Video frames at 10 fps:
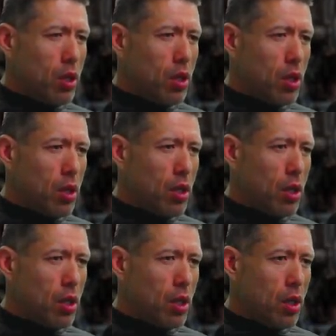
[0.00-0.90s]

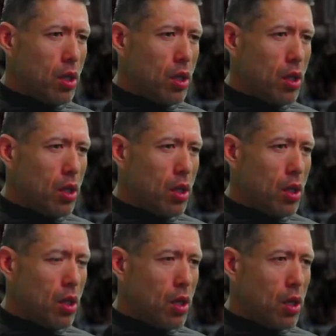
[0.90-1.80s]

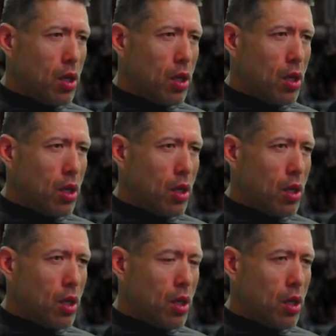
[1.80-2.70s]

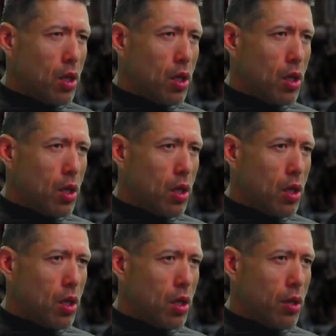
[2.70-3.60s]

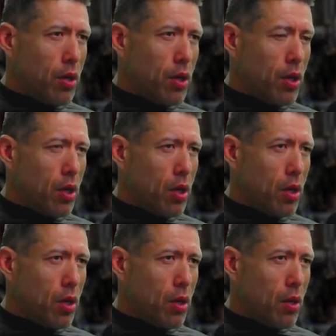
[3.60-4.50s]

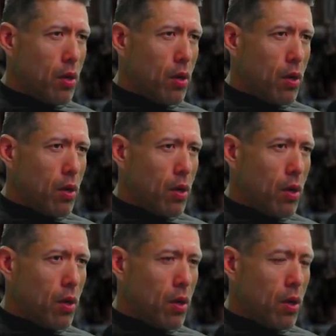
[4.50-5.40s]

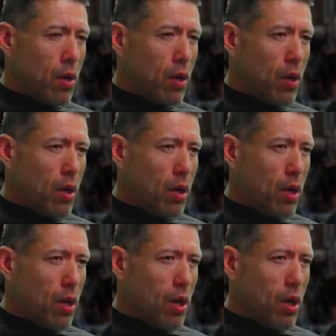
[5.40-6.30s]

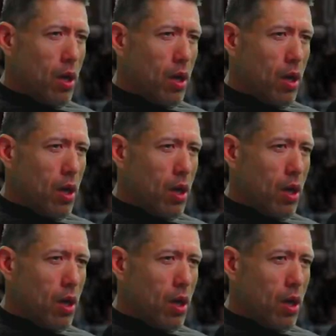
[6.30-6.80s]
Nothing is said.